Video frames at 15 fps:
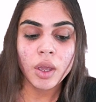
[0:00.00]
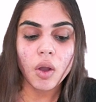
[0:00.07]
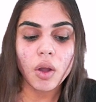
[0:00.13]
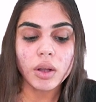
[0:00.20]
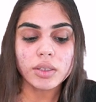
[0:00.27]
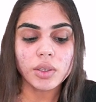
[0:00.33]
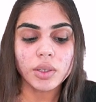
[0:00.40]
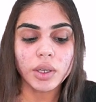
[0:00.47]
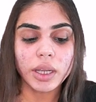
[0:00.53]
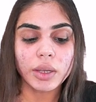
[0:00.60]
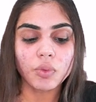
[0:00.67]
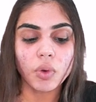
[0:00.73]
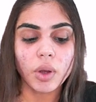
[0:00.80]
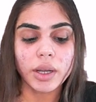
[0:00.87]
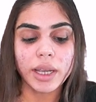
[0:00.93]
Also, you
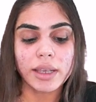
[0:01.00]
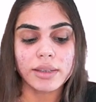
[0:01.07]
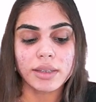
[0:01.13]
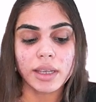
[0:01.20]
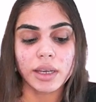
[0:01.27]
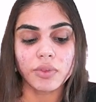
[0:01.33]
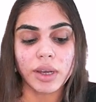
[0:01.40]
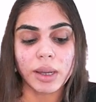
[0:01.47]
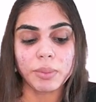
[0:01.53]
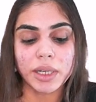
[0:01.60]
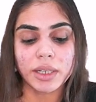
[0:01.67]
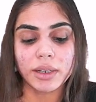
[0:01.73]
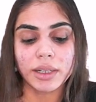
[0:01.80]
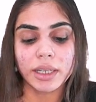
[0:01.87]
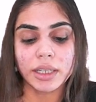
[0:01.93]
can work as an
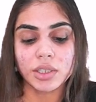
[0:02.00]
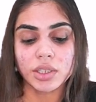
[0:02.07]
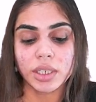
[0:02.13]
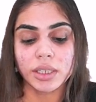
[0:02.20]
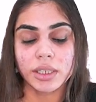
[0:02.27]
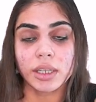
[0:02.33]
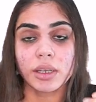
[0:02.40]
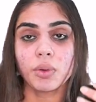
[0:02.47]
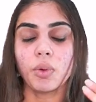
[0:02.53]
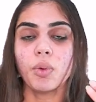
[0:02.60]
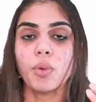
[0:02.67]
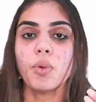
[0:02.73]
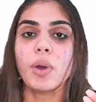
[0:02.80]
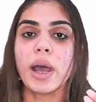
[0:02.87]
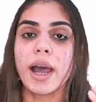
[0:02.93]
environmental engineer
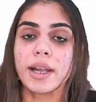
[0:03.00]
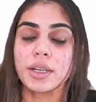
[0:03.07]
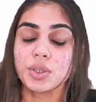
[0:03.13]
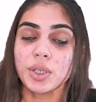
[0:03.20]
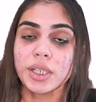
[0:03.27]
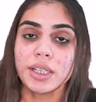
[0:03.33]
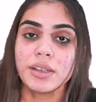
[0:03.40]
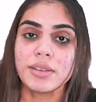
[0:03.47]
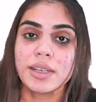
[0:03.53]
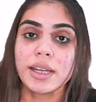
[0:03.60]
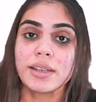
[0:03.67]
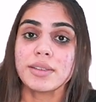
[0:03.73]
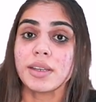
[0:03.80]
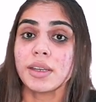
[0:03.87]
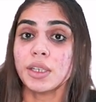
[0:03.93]
who actually
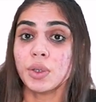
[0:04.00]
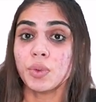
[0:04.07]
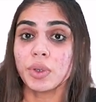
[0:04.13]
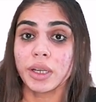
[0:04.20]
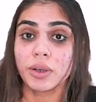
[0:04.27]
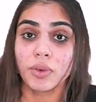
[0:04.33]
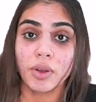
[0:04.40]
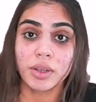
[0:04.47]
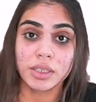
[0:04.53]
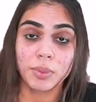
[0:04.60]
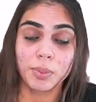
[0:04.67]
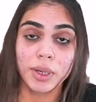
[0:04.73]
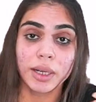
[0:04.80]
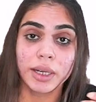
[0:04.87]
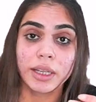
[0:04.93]
designs a new
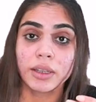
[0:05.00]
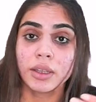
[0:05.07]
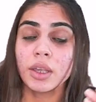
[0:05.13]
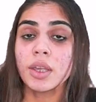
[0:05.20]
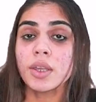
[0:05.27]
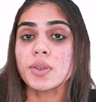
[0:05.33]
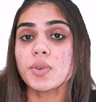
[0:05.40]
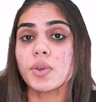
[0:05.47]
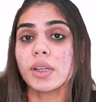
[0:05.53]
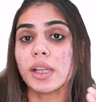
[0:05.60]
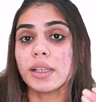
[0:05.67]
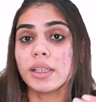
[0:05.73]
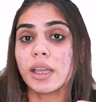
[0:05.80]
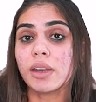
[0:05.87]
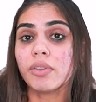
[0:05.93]
technology building so
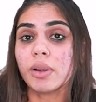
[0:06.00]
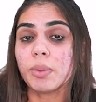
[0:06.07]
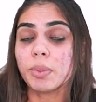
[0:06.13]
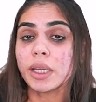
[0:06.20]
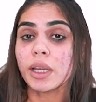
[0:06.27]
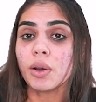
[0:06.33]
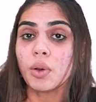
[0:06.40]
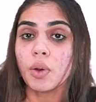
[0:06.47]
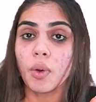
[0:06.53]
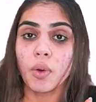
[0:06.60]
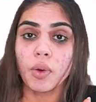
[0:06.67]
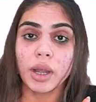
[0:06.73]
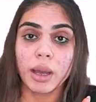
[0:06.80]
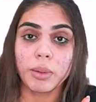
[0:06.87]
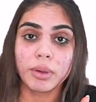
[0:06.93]
that there will be a
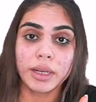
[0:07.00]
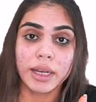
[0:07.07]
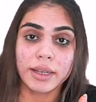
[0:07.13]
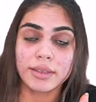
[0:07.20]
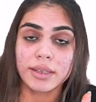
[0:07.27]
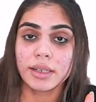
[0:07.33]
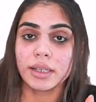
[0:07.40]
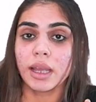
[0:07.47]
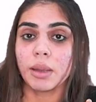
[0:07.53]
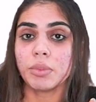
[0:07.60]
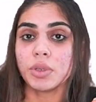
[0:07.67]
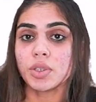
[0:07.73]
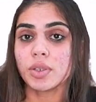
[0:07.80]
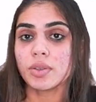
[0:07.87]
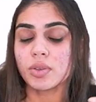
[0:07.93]
low carbon dioxide
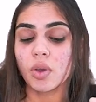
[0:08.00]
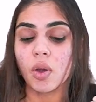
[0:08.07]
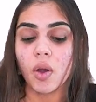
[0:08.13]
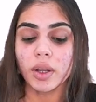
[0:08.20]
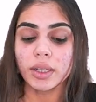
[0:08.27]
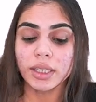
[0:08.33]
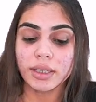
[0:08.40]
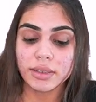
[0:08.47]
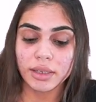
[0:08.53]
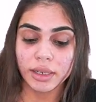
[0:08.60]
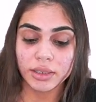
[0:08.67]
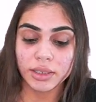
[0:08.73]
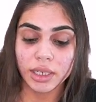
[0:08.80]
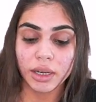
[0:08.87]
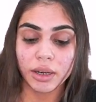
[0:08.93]
emission. So all this
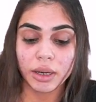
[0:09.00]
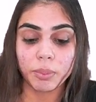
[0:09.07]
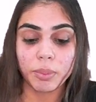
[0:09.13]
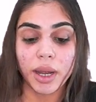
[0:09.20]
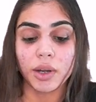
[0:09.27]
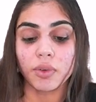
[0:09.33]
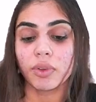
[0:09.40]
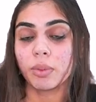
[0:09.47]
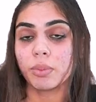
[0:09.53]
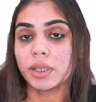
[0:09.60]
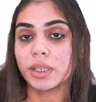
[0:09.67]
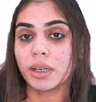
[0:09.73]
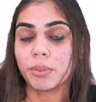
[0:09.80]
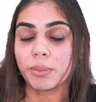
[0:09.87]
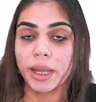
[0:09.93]
engineering part will be
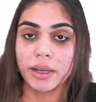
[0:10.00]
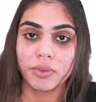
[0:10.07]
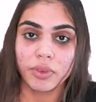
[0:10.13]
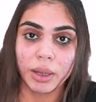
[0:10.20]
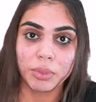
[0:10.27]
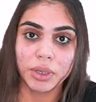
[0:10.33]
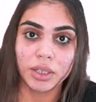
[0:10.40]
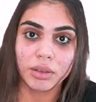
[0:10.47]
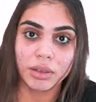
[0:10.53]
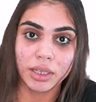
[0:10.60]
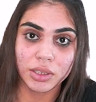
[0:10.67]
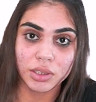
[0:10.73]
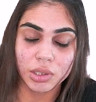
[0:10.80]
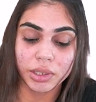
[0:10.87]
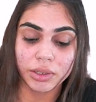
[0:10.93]
done by environmental
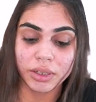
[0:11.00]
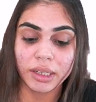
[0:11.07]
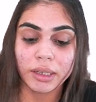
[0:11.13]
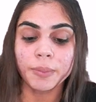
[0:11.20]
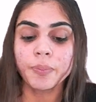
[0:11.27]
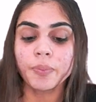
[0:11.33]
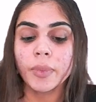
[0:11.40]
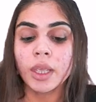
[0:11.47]
engineering.